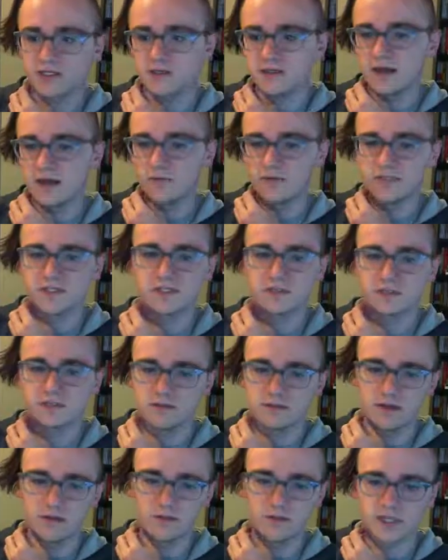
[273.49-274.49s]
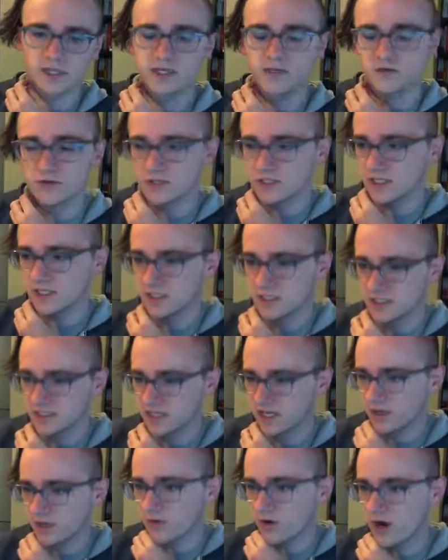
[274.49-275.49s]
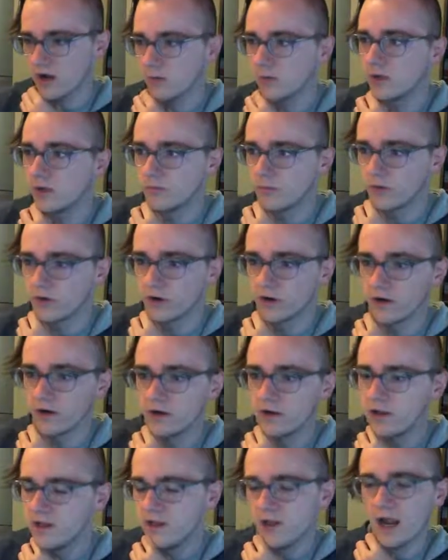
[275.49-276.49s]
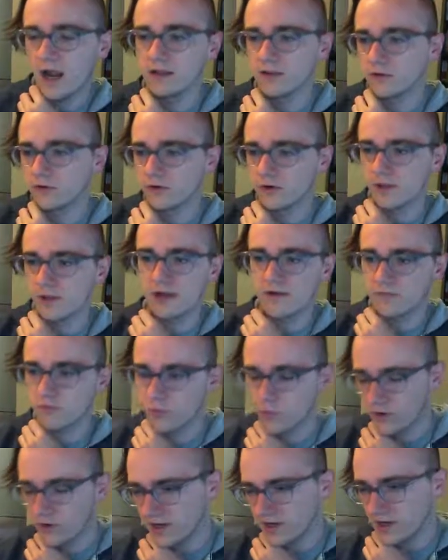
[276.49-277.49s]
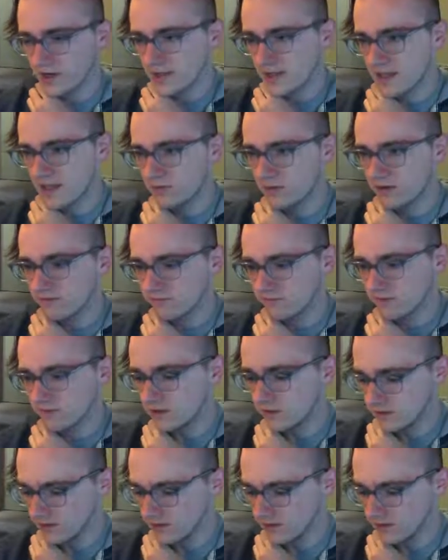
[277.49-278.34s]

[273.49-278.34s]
That was an interesting design problem, or I learned a lot from working on that, whatever.